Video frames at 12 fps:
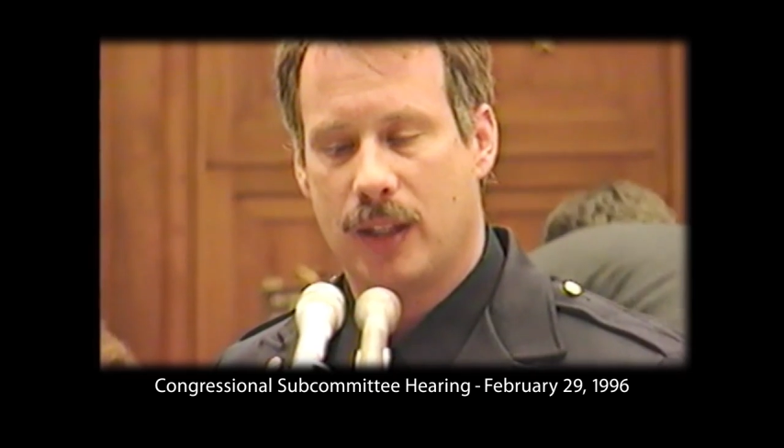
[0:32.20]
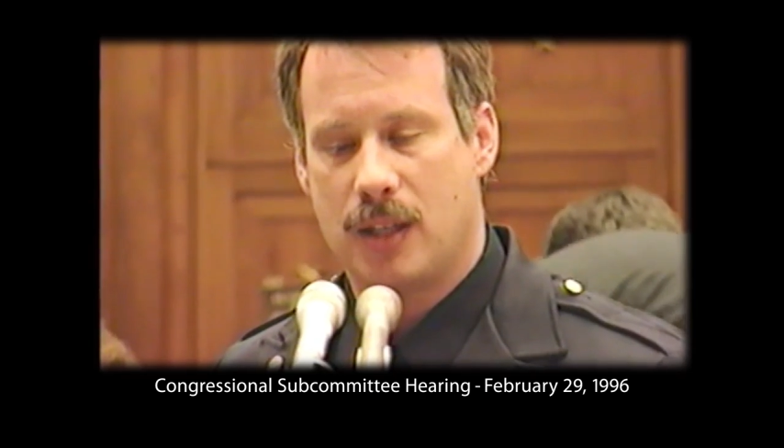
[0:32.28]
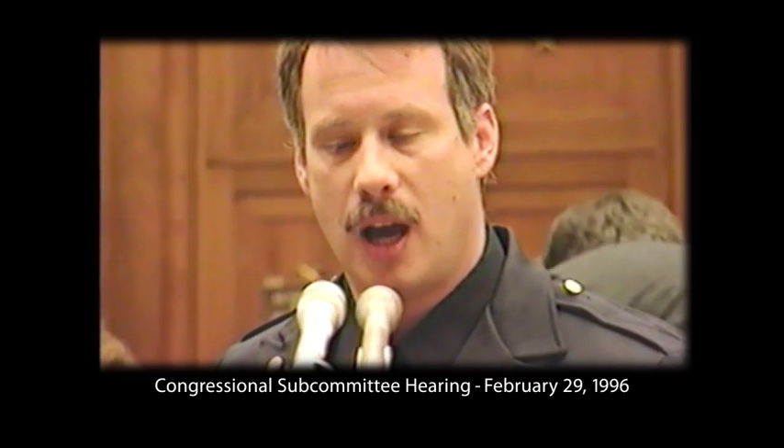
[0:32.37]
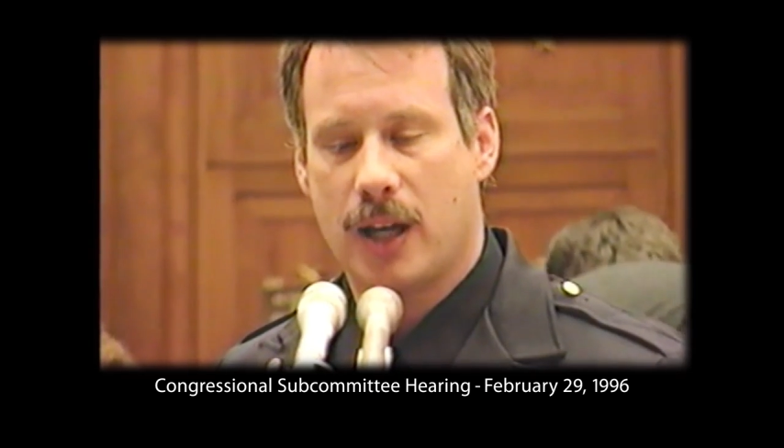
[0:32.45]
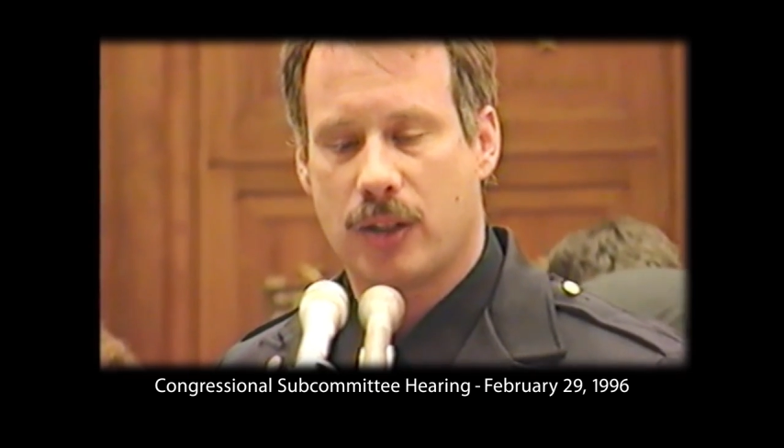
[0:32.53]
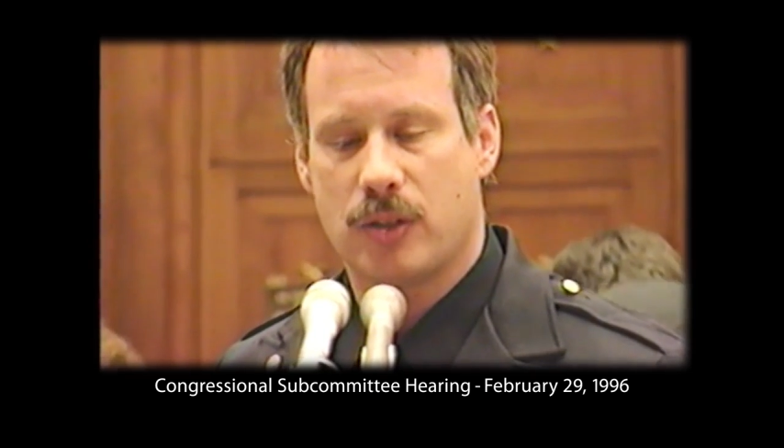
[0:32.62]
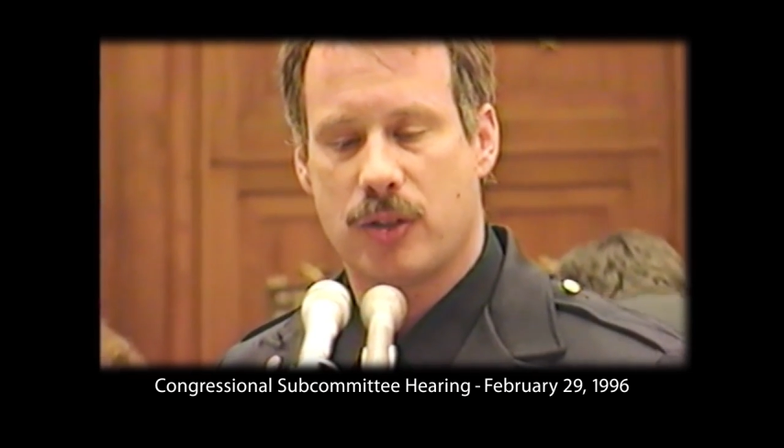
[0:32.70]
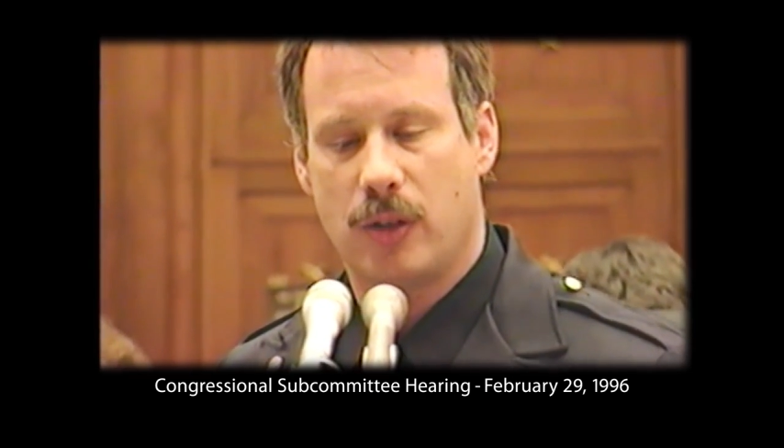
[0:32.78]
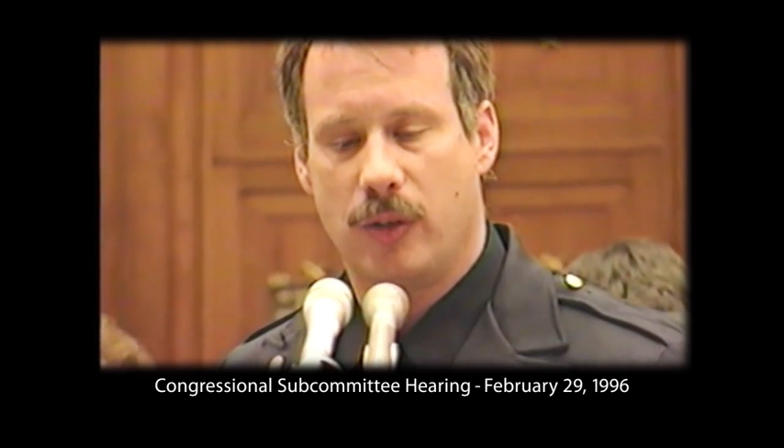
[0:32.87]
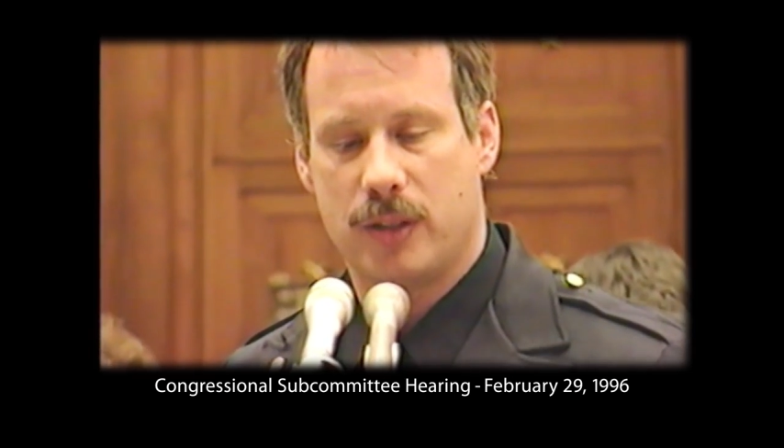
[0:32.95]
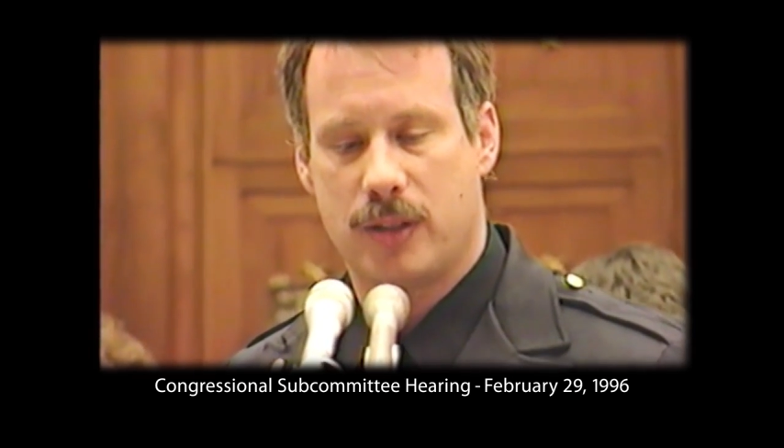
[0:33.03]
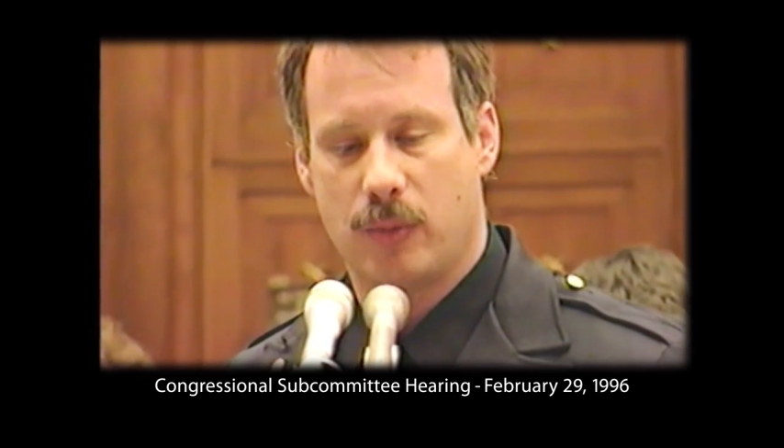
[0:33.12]
doctors
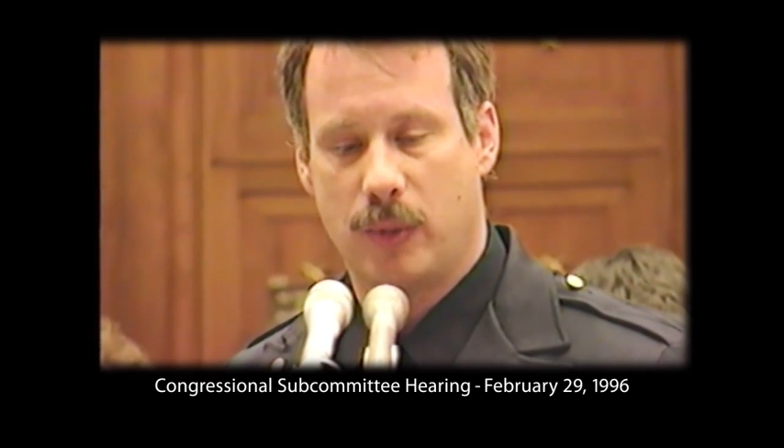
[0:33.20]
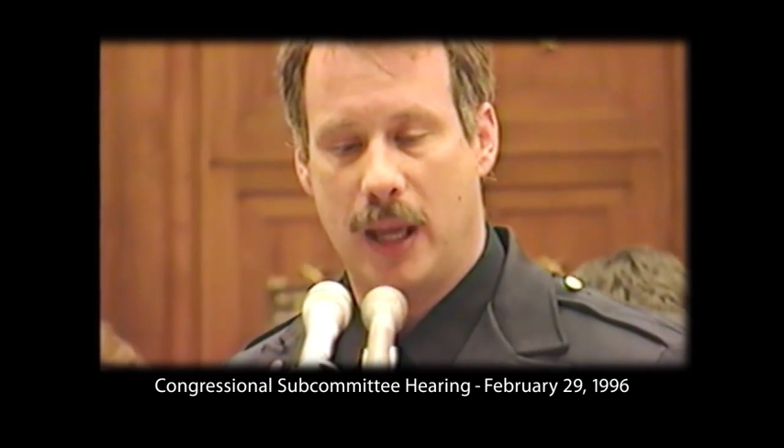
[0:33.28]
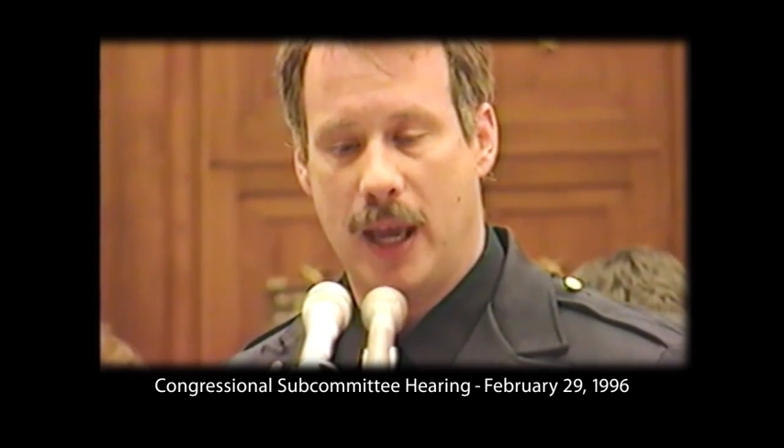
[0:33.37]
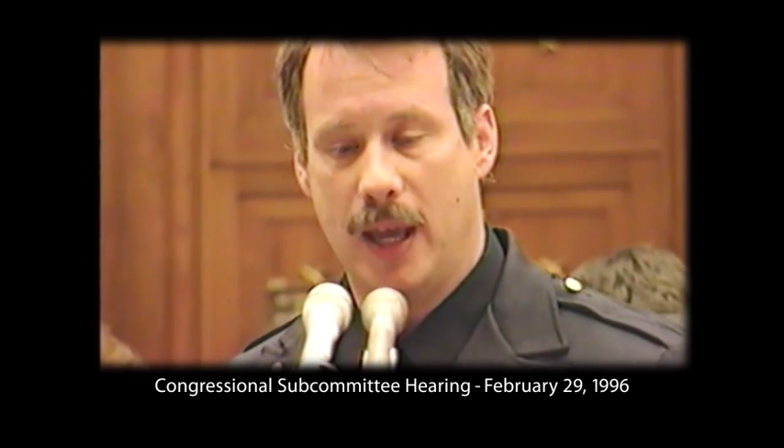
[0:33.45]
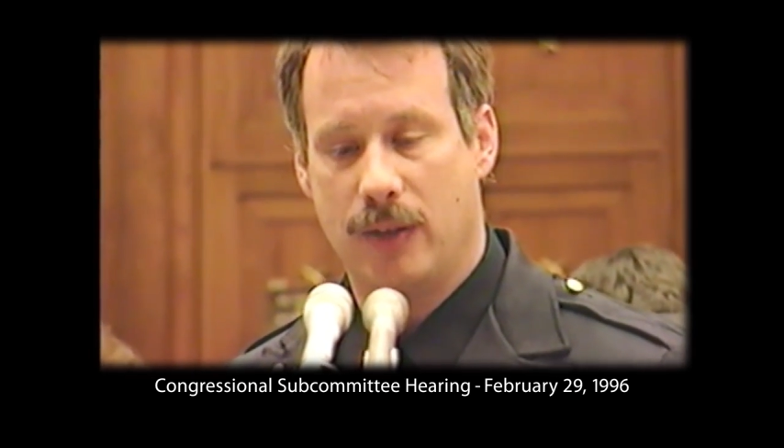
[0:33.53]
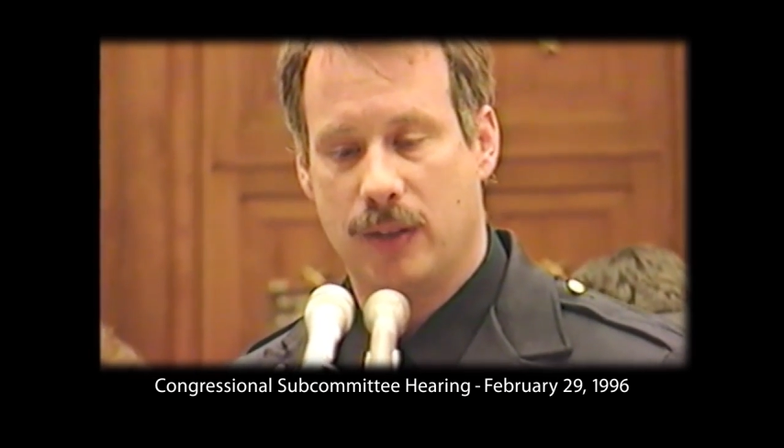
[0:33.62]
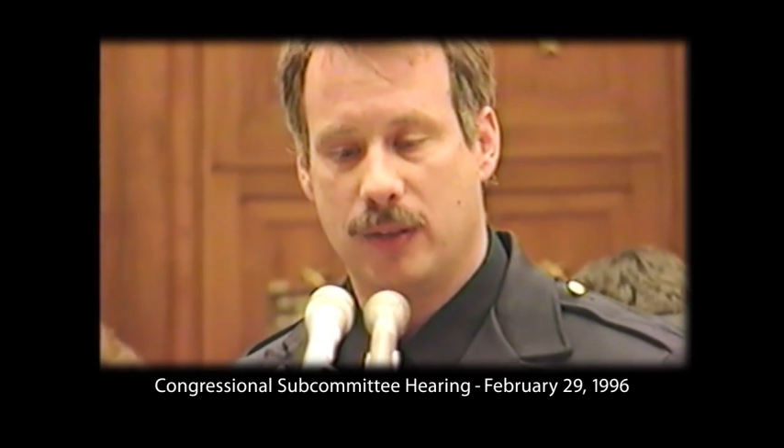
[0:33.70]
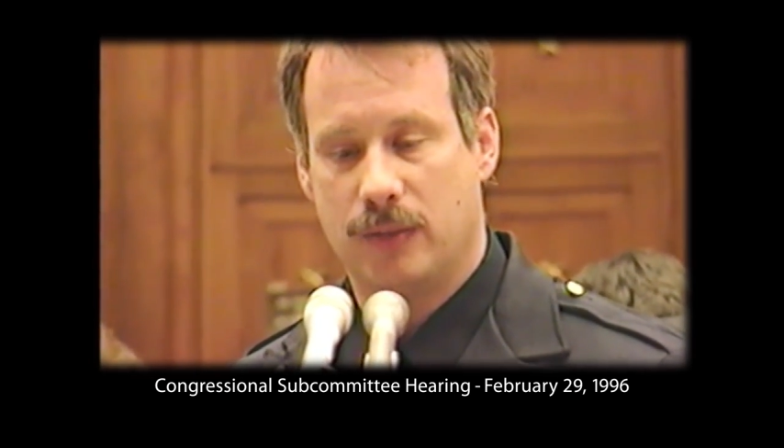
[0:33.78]
told us that we had